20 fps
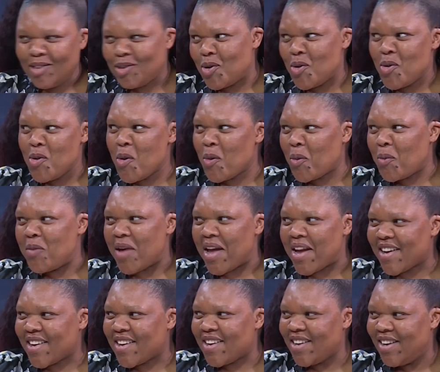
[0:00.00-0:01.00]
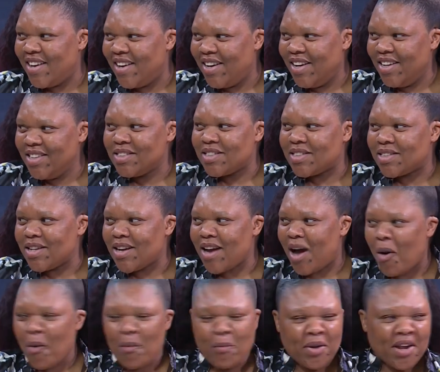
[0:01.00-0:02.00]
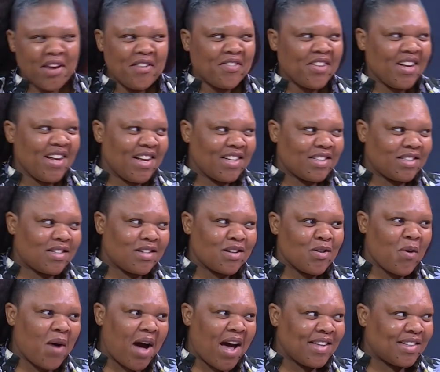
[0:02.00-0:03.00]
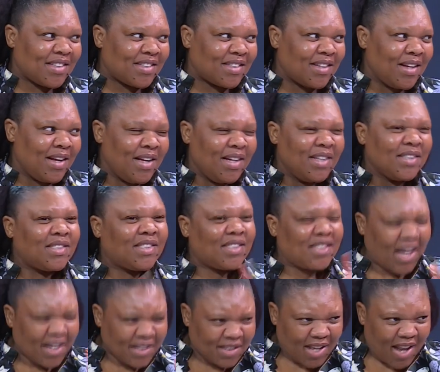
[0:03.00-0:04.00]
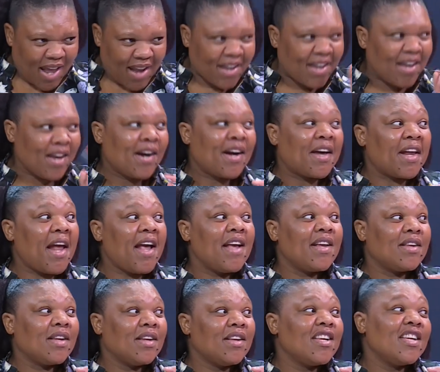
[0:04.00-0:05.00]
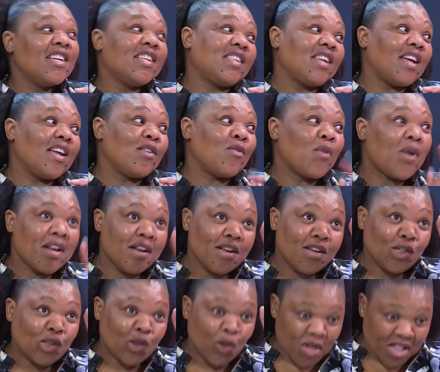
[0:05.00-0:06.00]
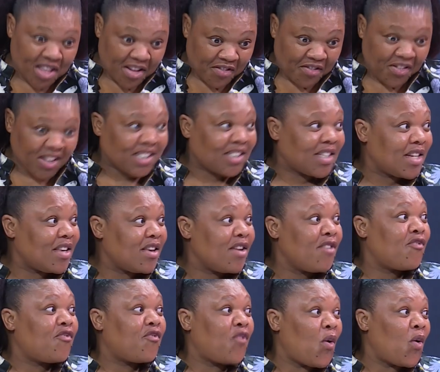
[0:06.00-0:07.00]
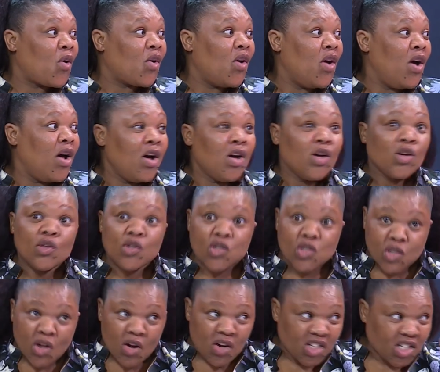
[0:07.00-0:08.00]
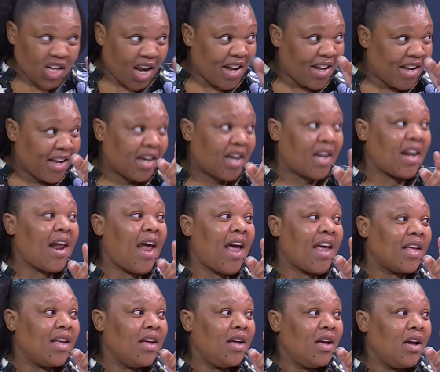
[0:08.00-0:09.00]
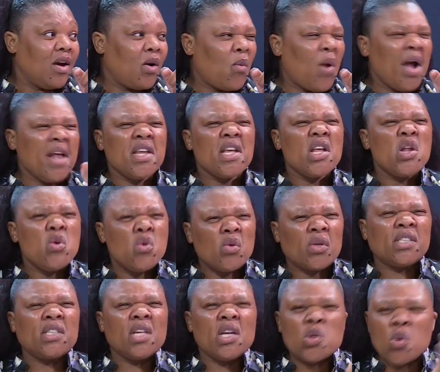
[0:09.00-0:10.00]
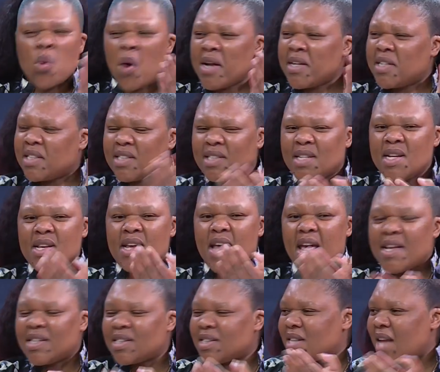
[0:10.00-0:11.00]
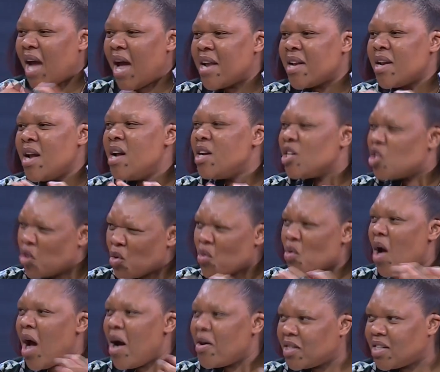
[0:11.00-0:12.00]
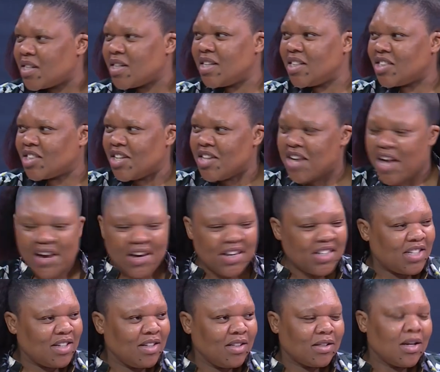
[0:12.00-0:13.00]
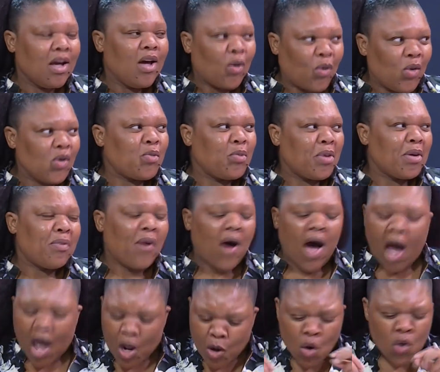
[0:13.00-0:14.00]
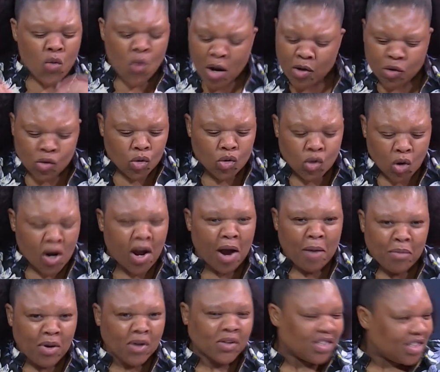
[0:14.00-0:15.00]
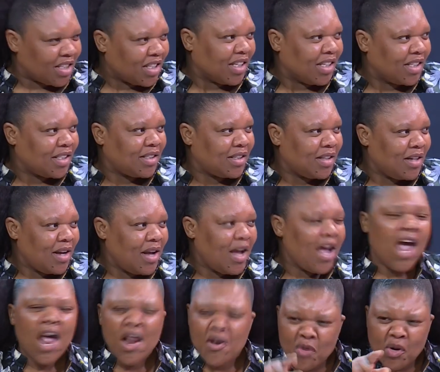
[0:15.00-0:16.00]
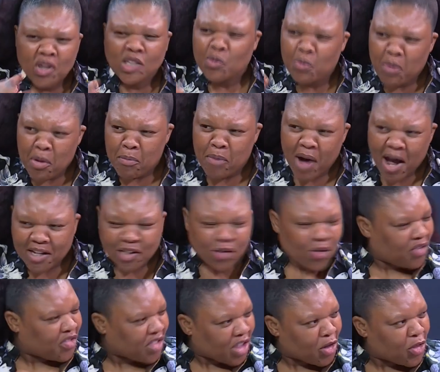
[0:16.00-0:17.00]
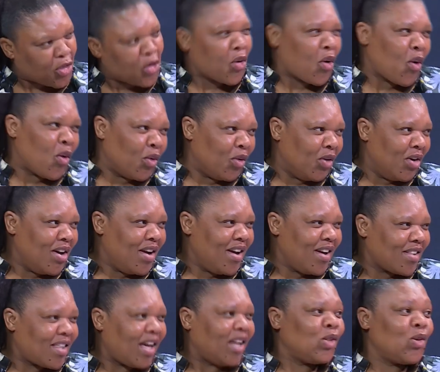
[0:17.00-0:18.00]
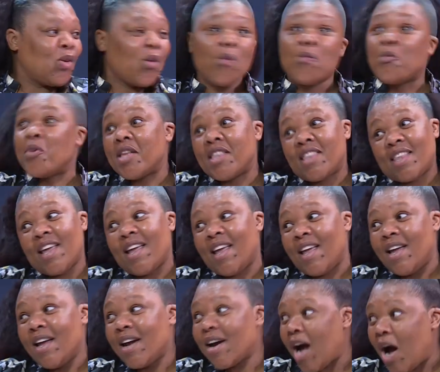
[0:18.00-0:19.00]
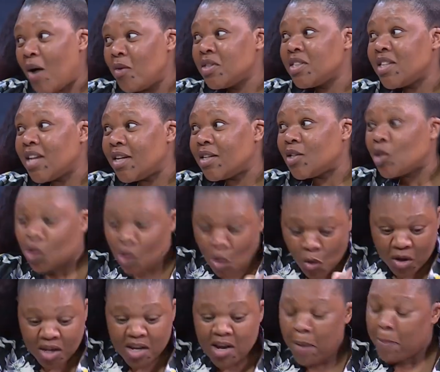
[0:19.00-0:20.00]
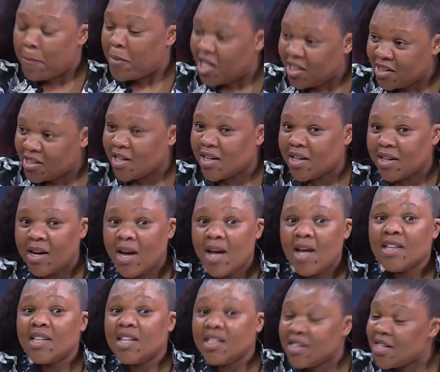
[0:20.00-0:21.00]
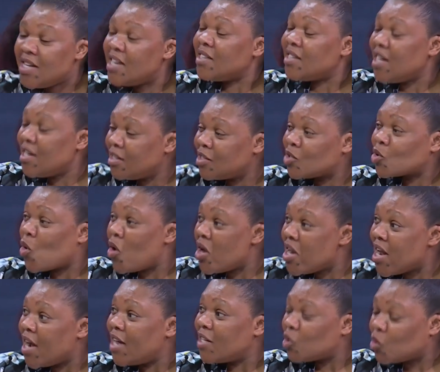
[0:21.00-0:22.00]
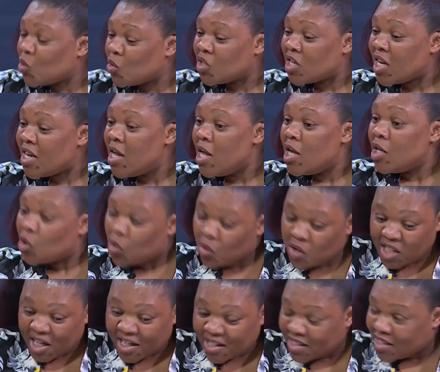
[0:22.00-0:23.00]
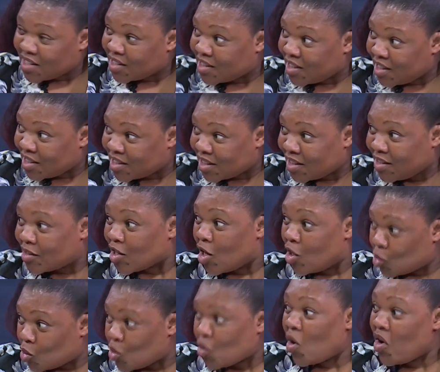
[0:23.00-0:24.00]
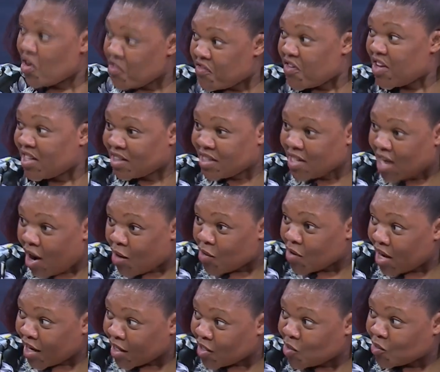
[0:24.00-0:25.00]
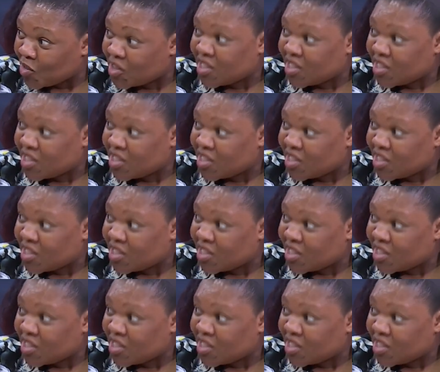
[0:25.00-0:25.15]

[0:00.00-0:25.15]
to look back and see how privileged he was. Just like he cried in Eden when he saw the first leaf fall. So shall he cry when he looks at what sin has done throughout the generations. Good people, I don't want to talk about this and not be part of the throng. Hey. That will be the counted. So here, basically, this lesson is calling us today to take decisions, to confess now, like you